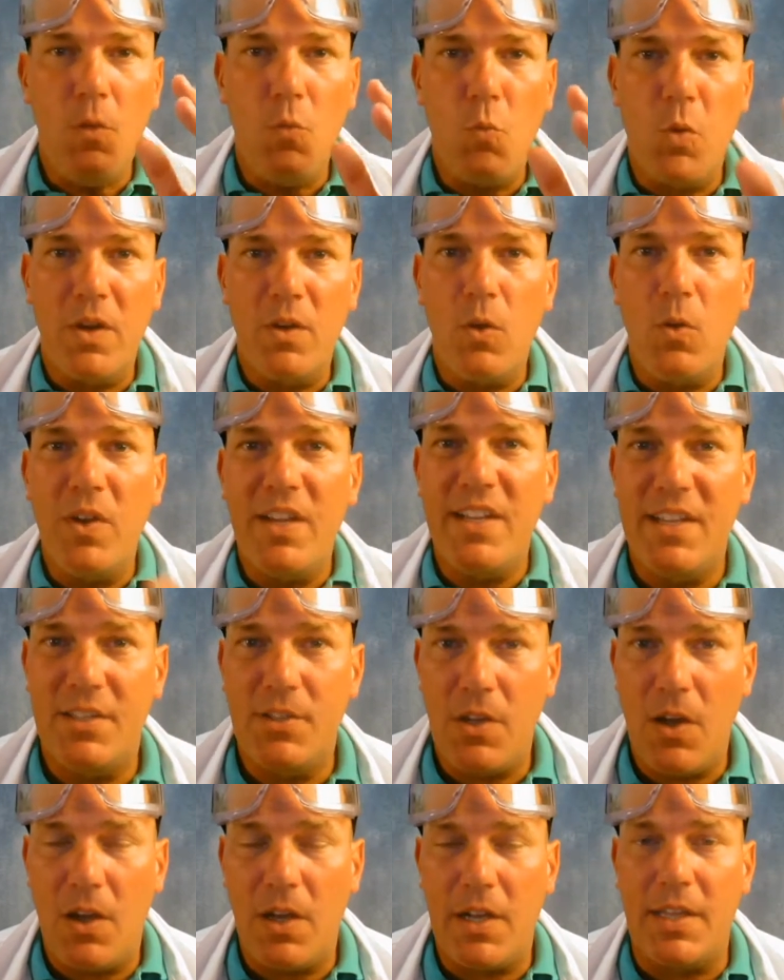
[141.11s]
We're going to
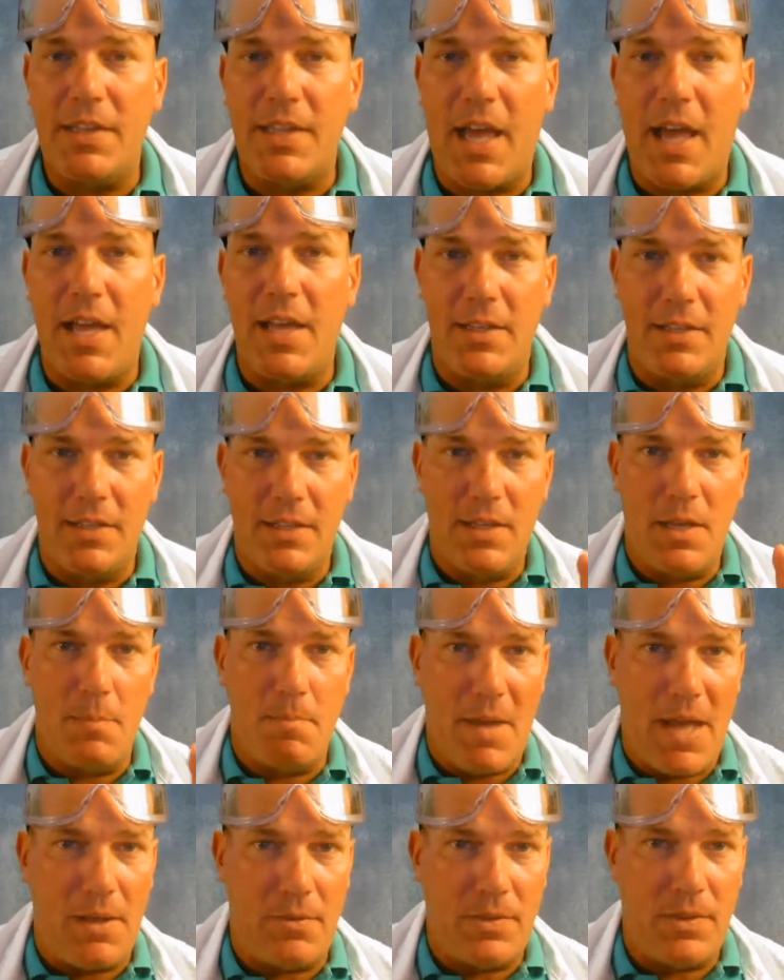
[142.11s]
talk a lot
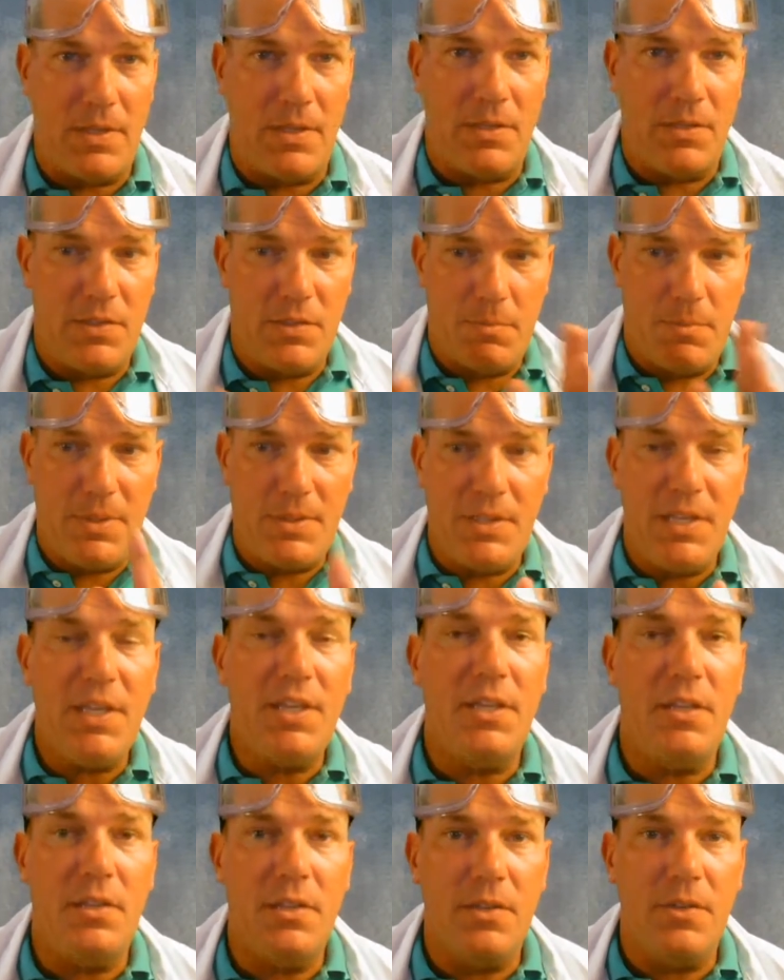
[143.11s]
about this
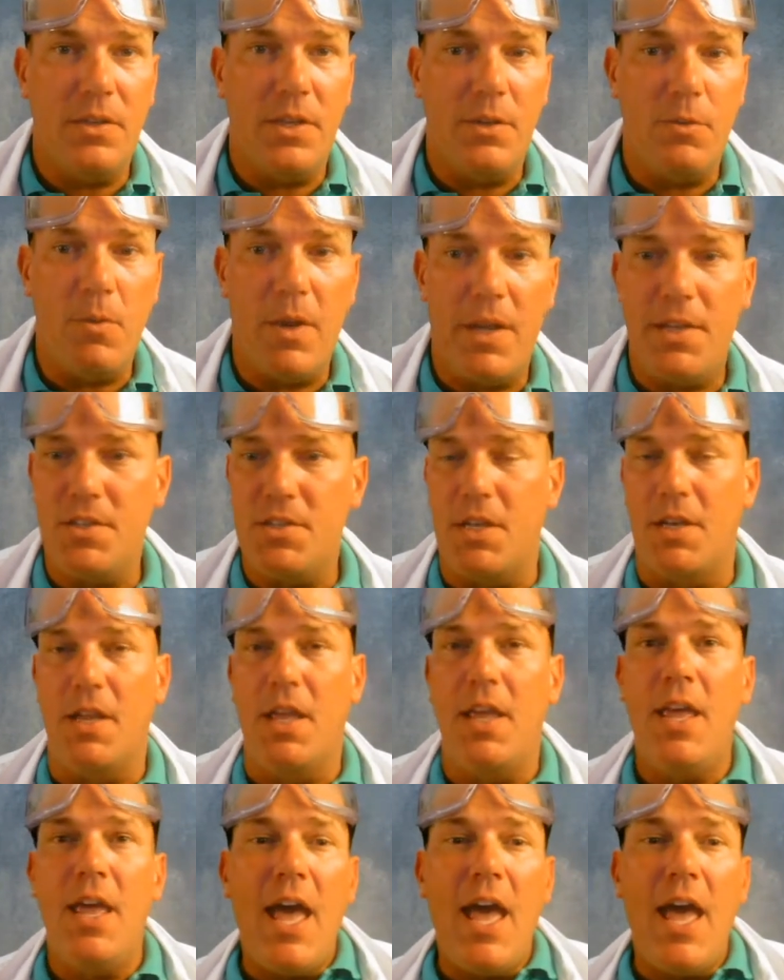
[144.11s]
particular equation.